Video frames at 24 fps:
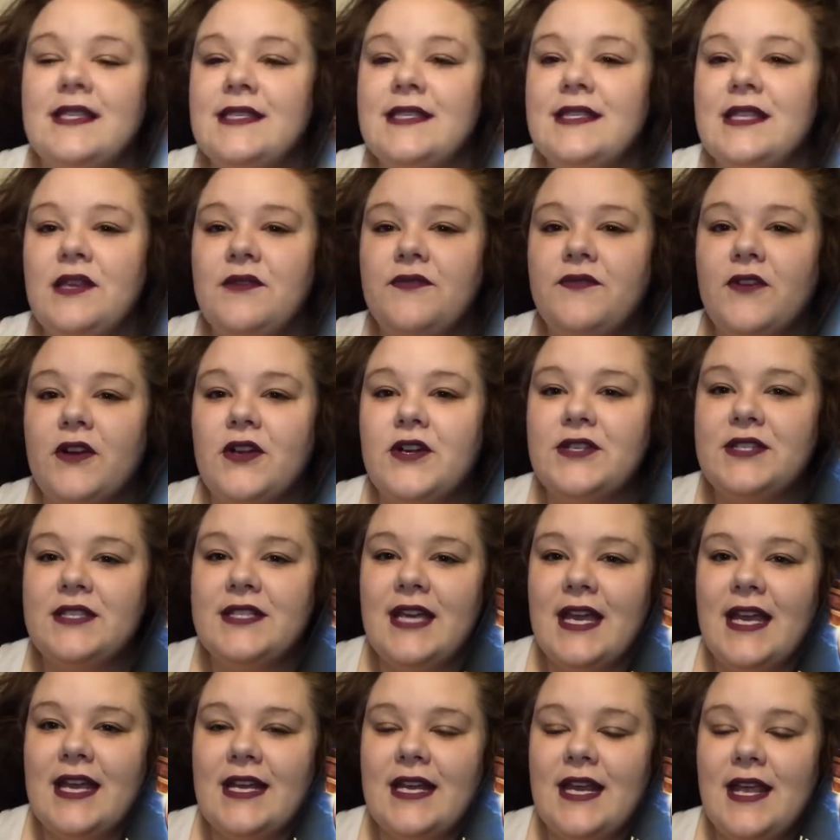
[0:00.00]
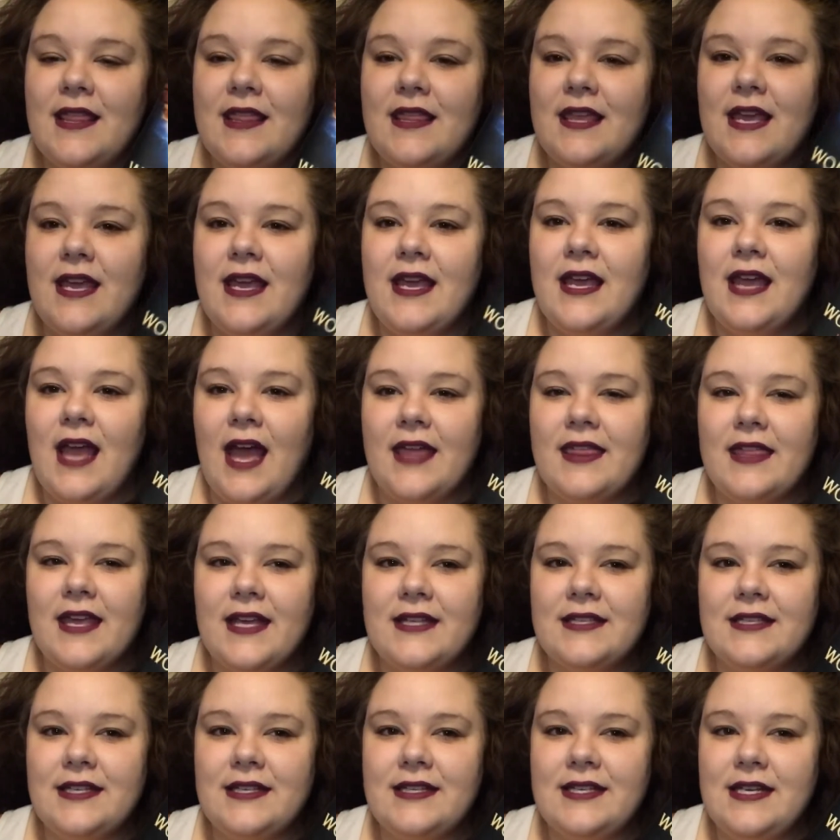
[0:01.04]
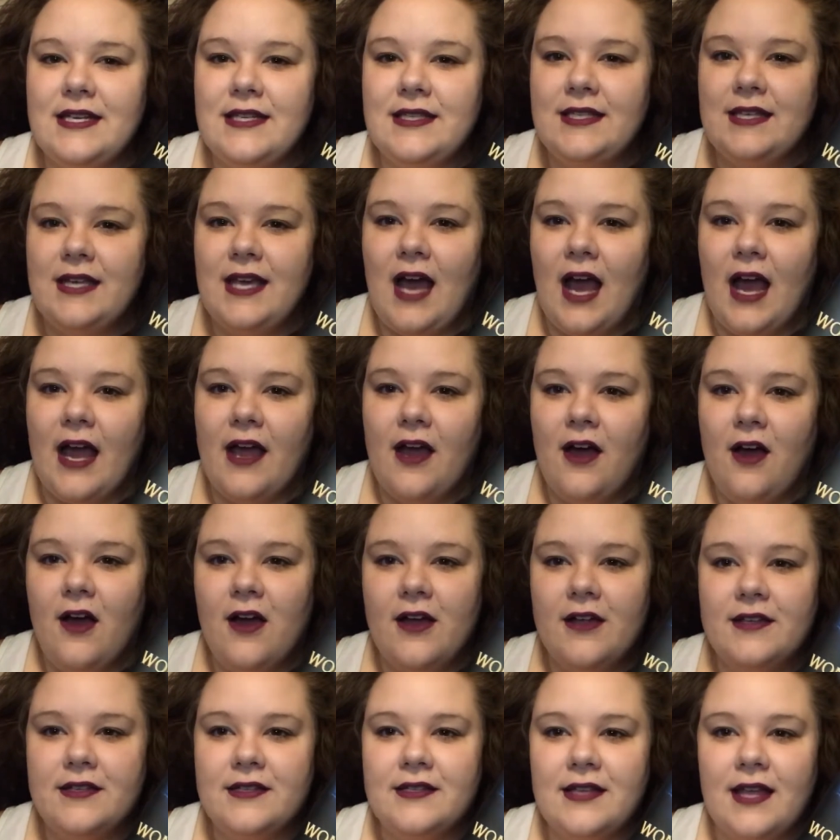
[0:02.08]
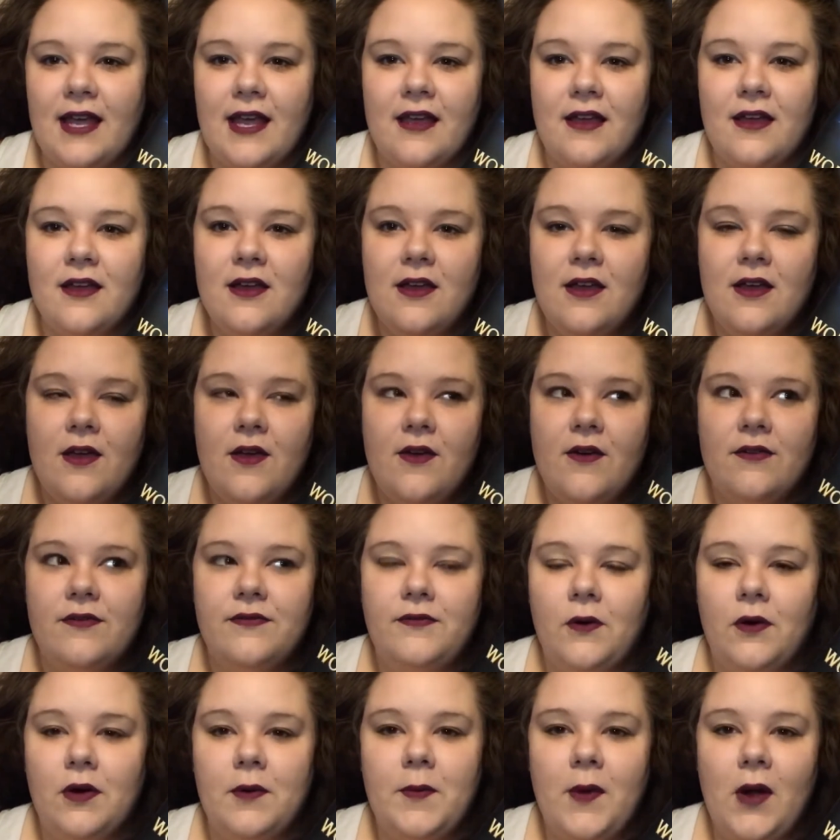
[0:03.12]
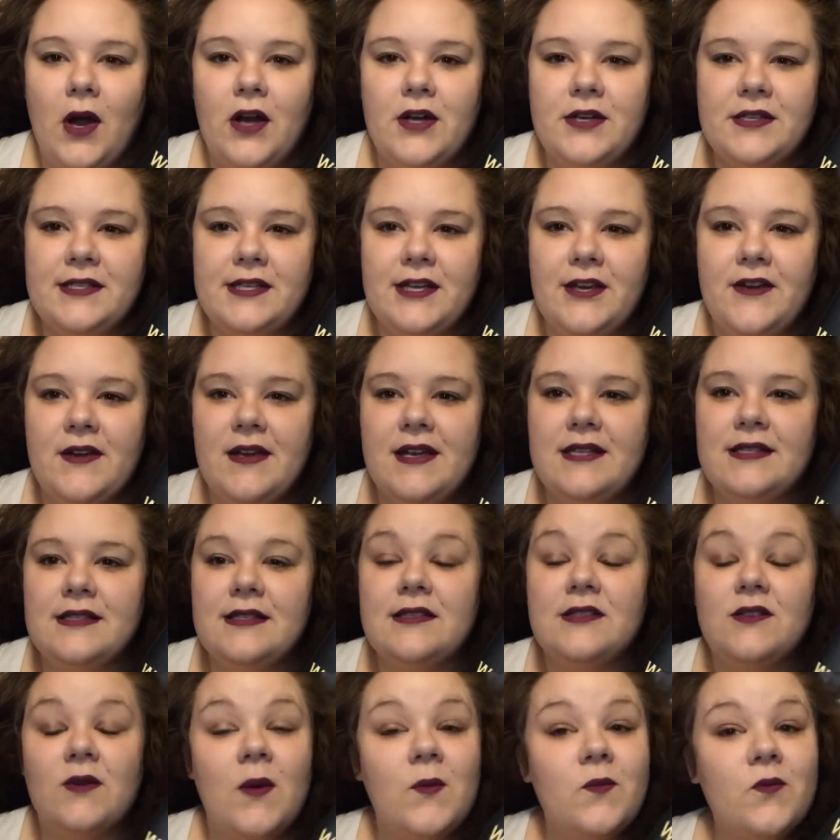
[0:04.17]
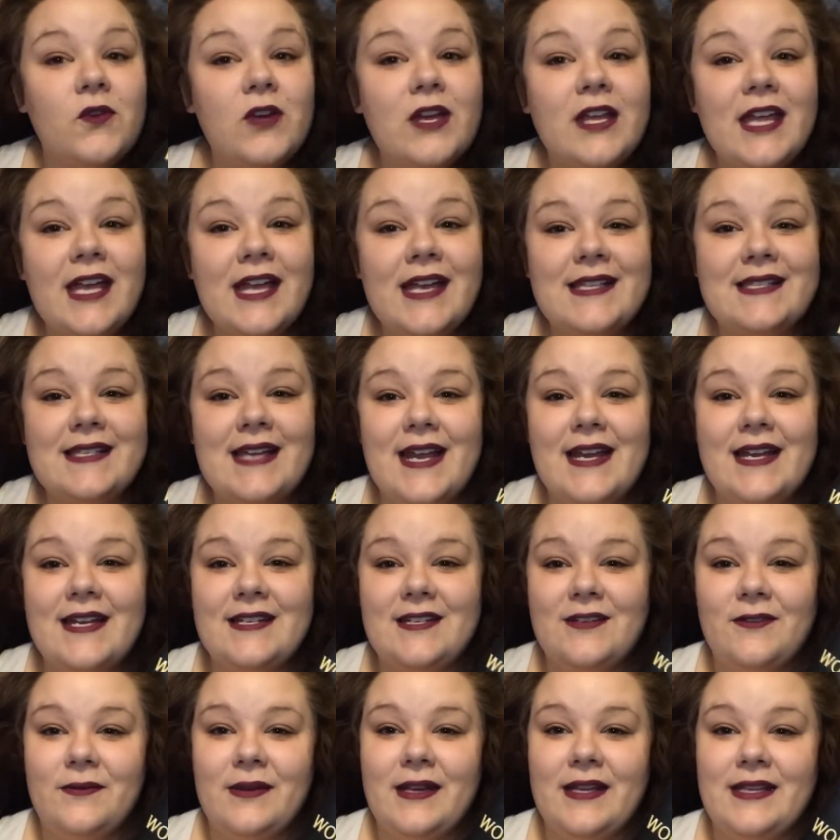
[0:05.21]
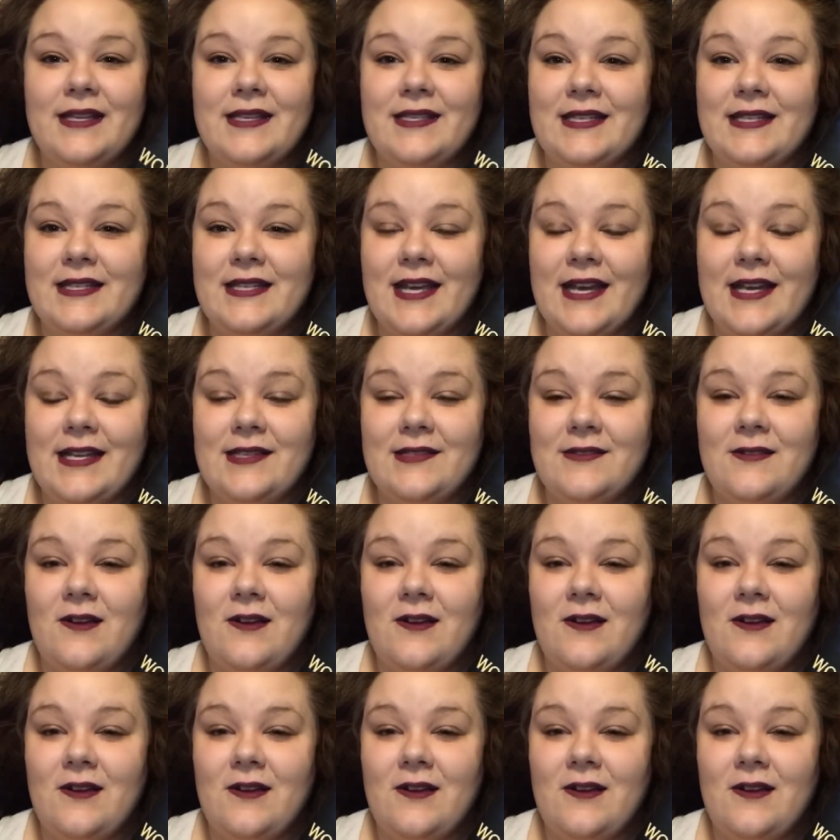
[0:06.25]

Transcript: is the first in the, I think it's a DC Icons like four-part series, so I'm really excited to read this and to get